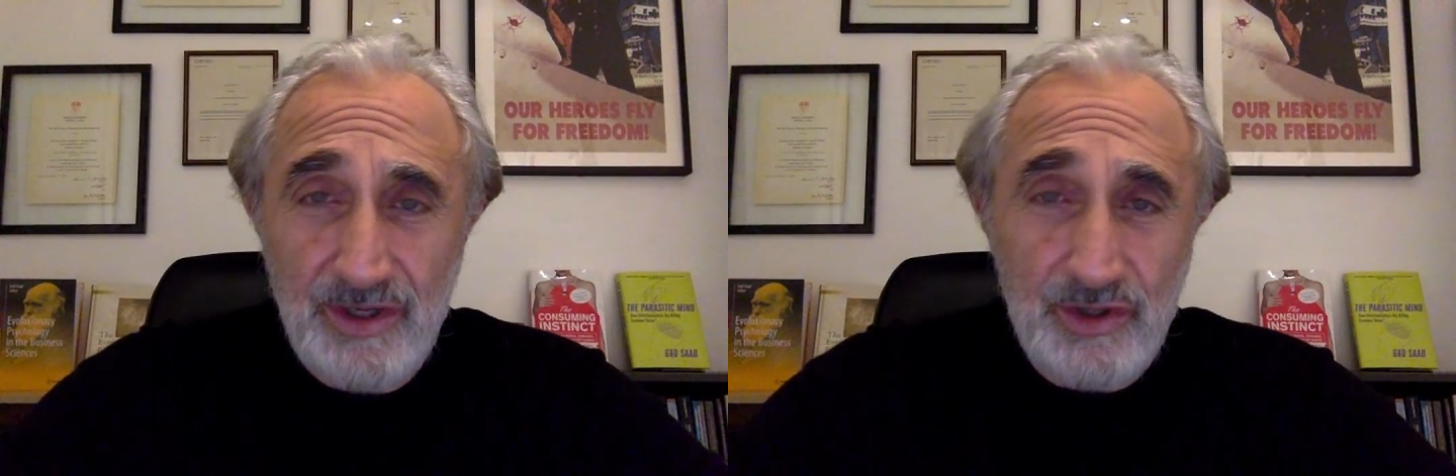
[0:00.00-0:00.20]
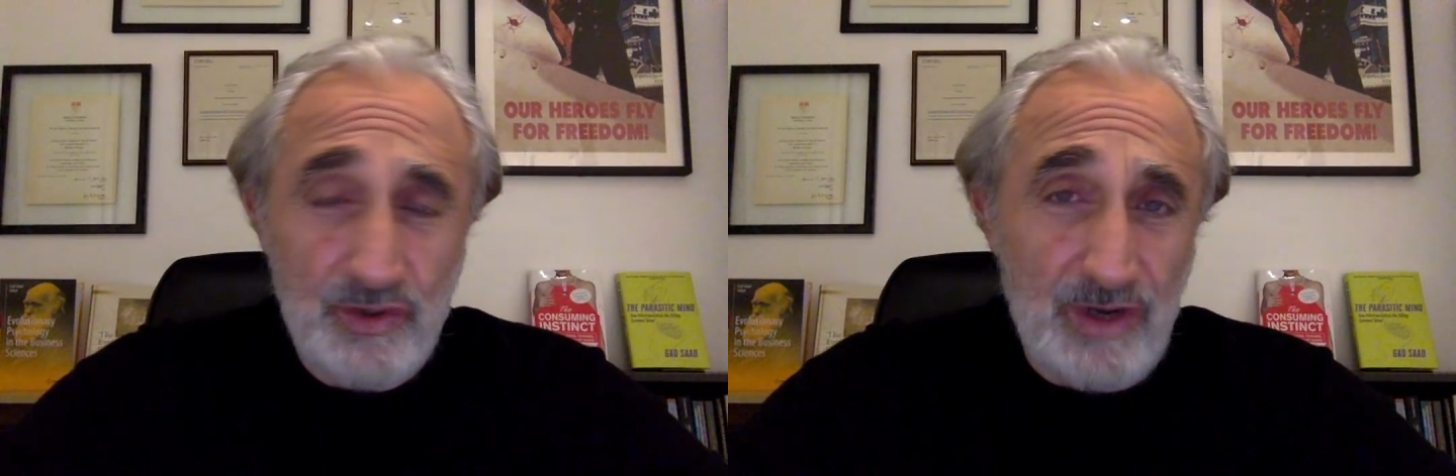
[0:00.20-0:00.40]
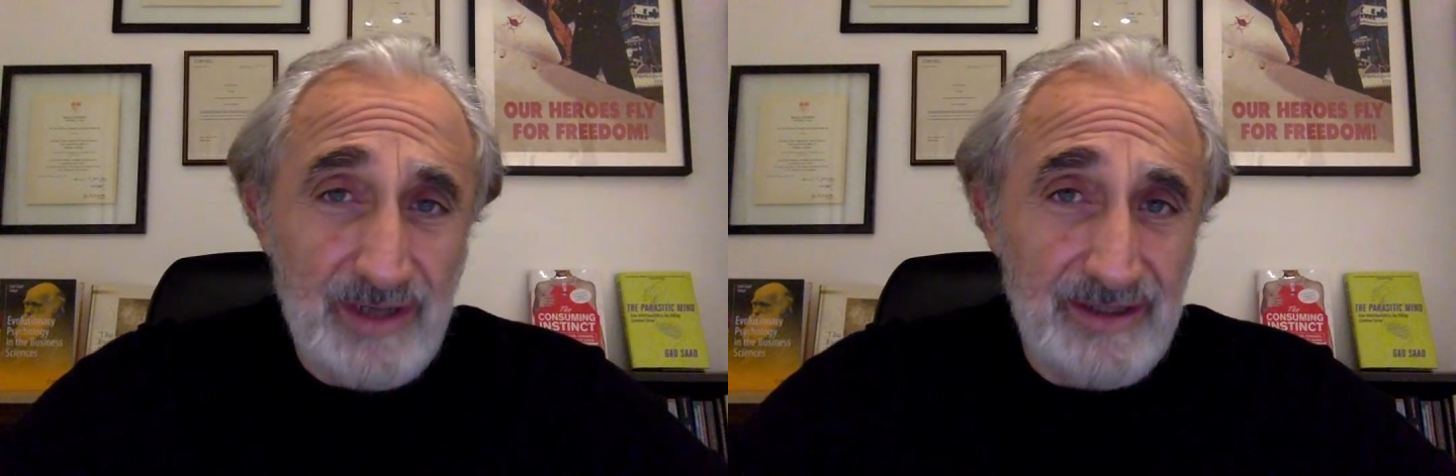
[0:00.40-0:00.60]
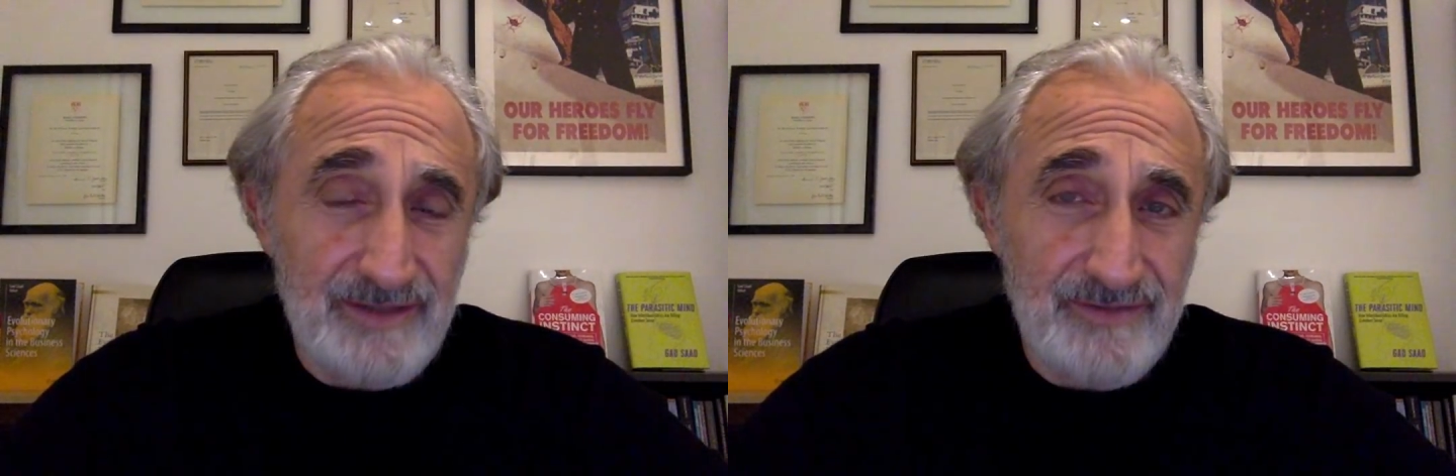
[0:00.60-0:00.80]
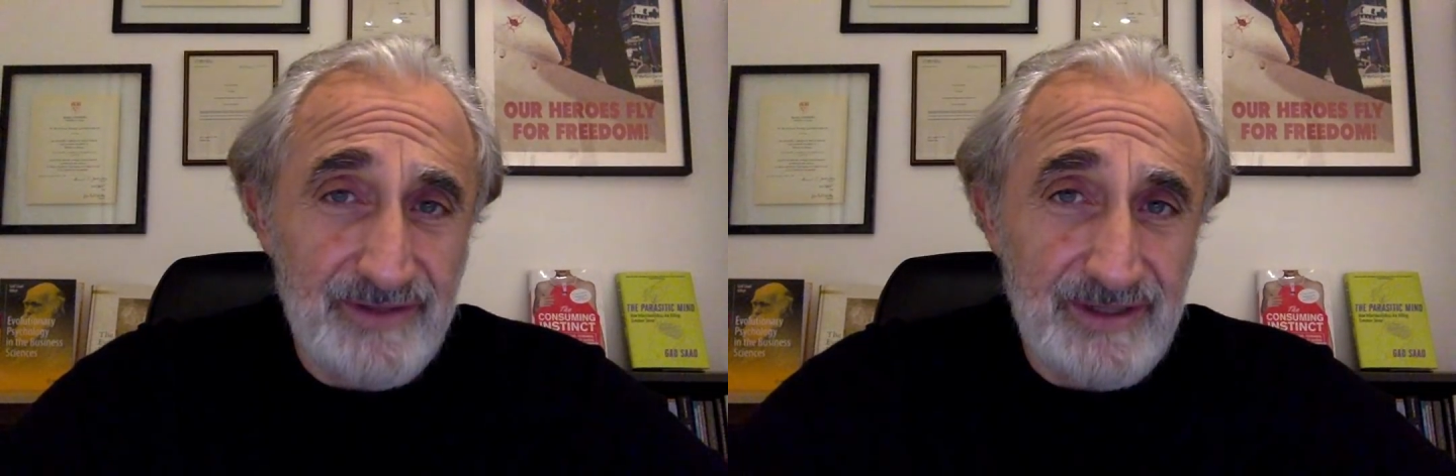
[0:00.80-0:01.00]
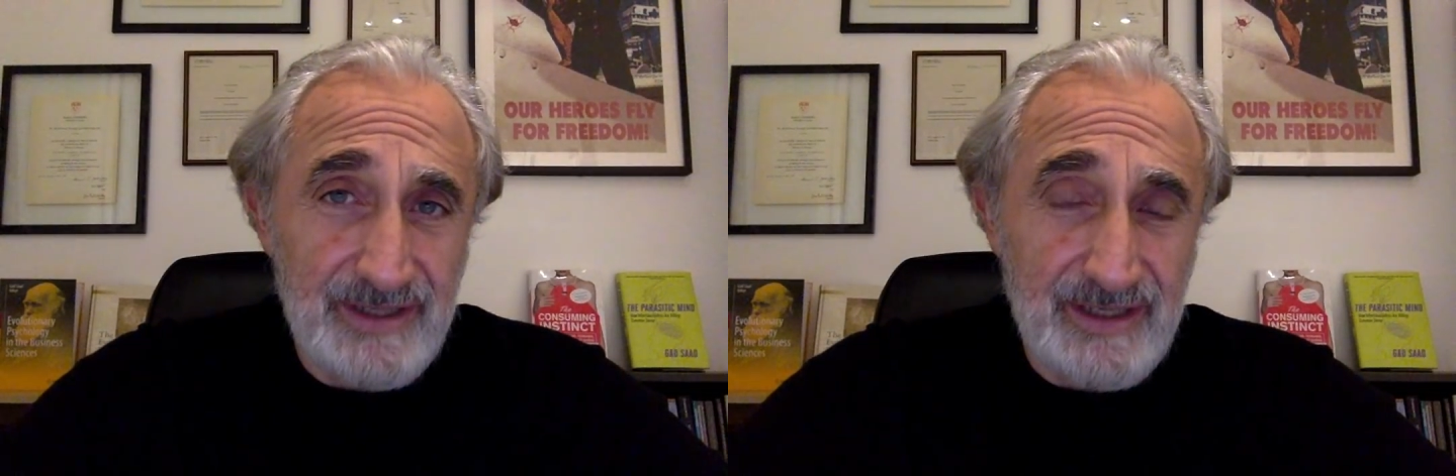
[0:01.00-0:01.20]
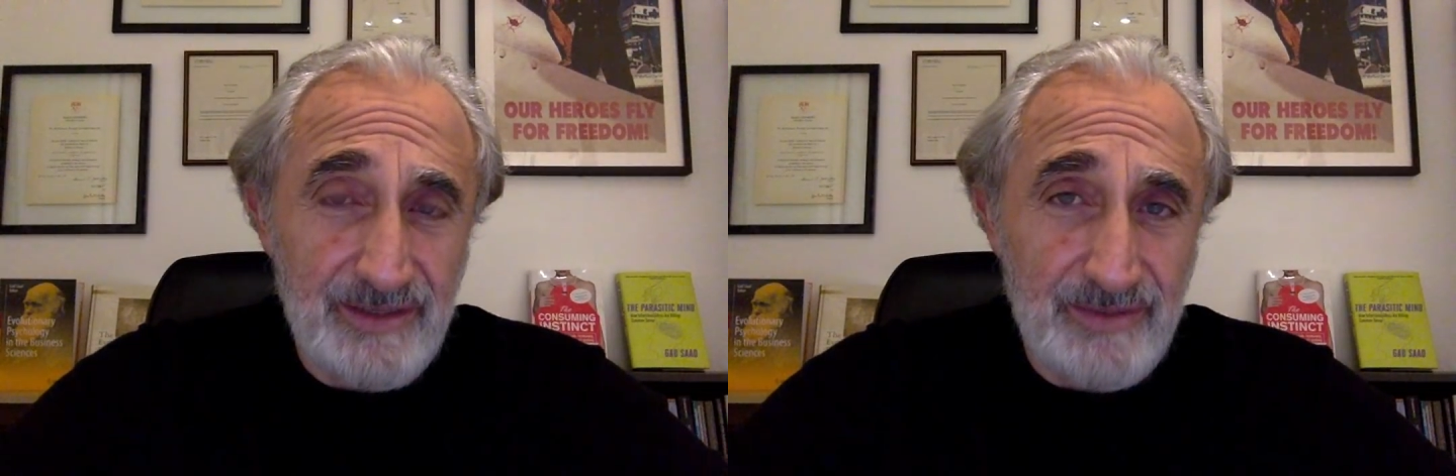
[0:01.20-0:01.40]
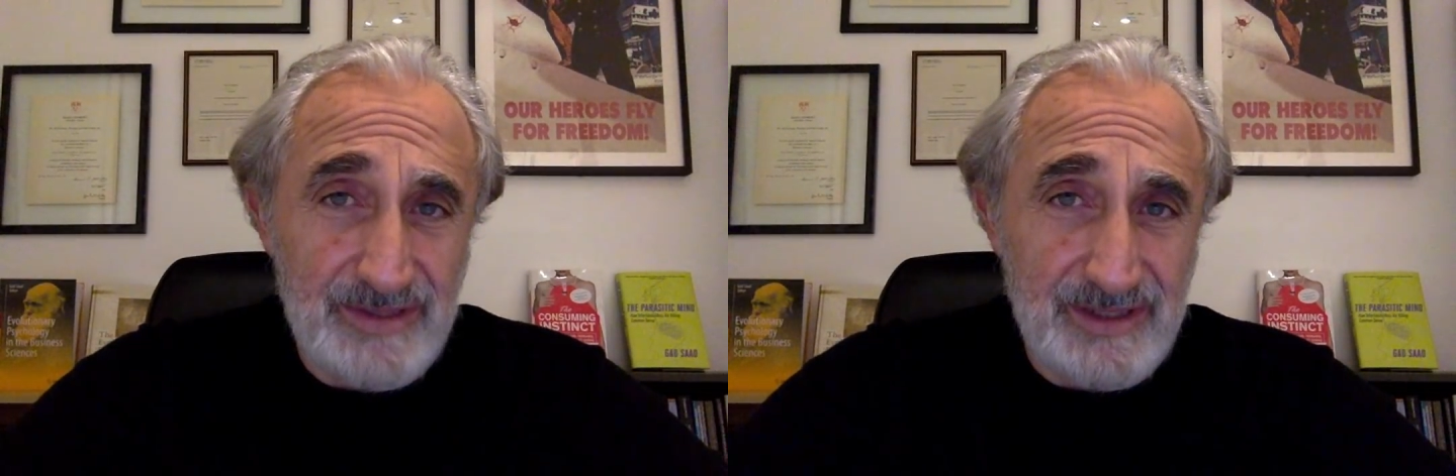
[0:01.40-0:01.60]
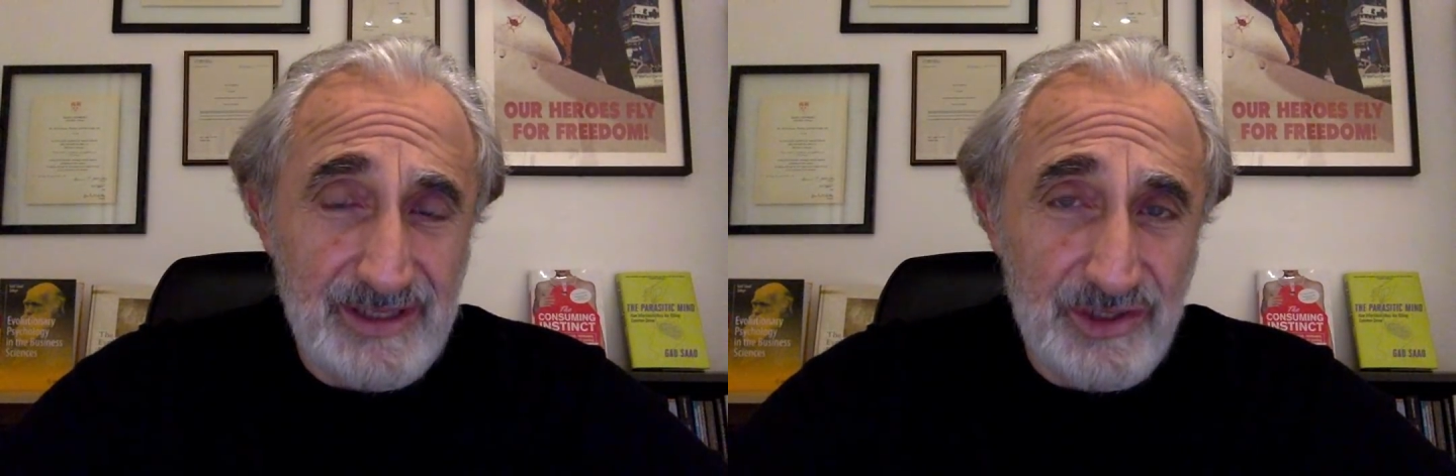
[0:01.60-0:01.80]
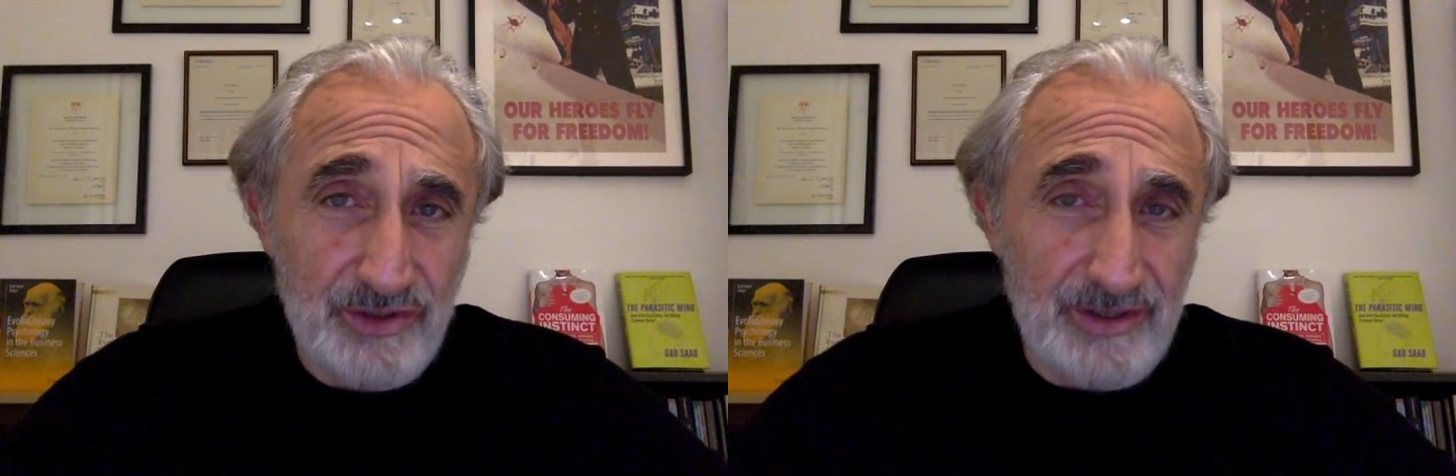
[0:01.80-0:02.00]
So I live in a
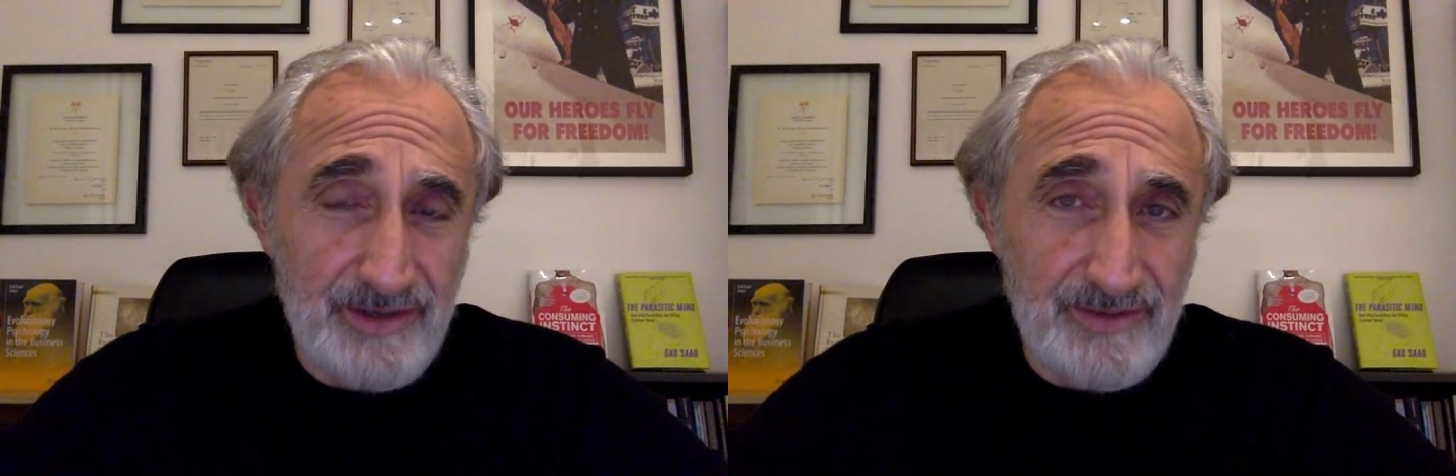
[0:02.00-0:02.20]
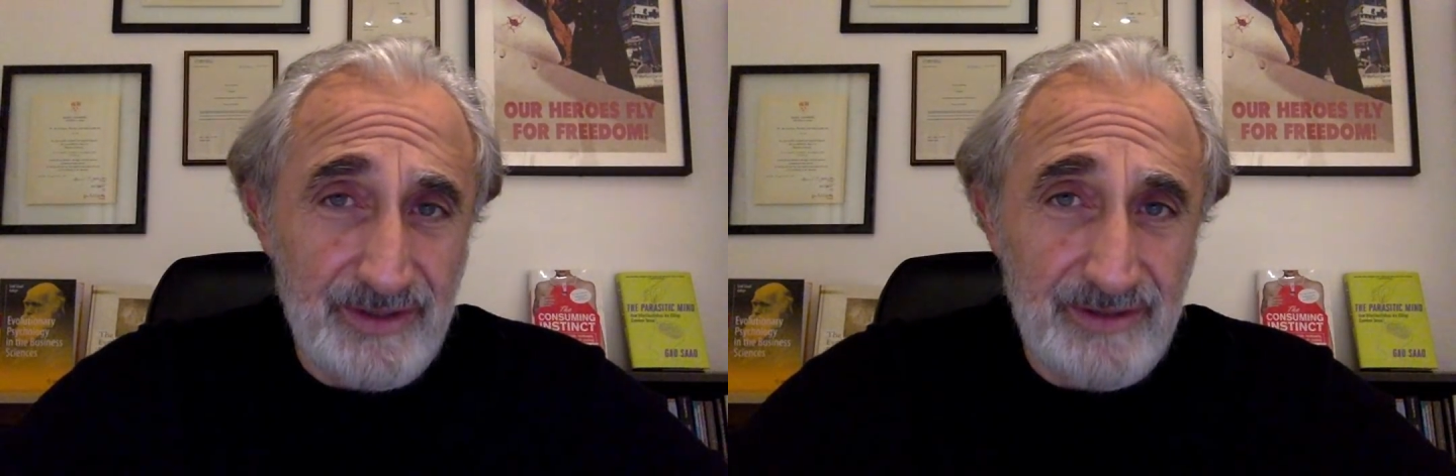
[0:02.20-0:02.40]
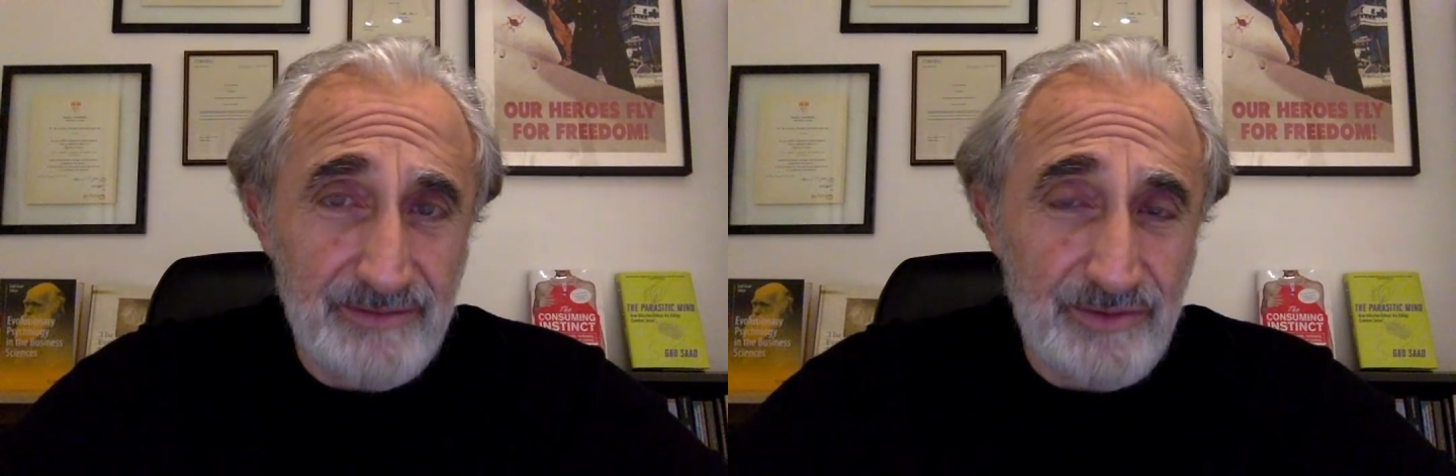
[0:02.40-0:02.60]
residential area.